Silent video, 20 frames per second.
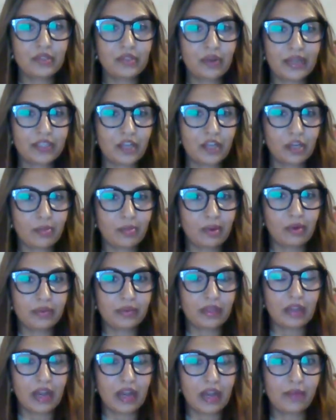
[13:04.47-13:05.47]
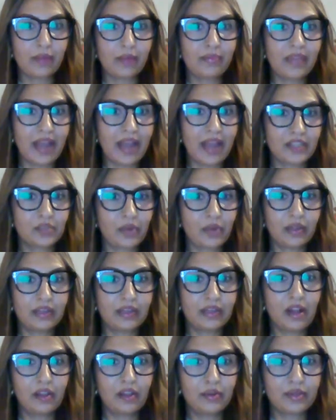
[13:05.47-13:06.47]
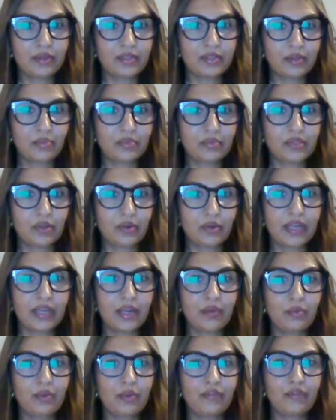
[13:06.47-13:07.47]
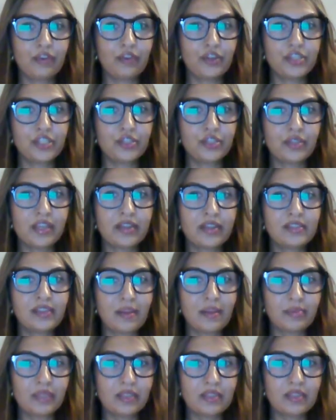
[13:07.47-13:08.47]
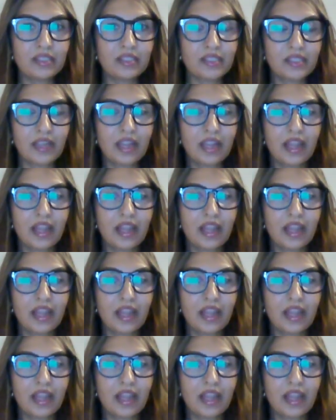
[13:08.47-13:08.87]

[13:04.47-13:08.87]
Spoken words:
So I talk about that as well in colorism. So it refers to the acceptance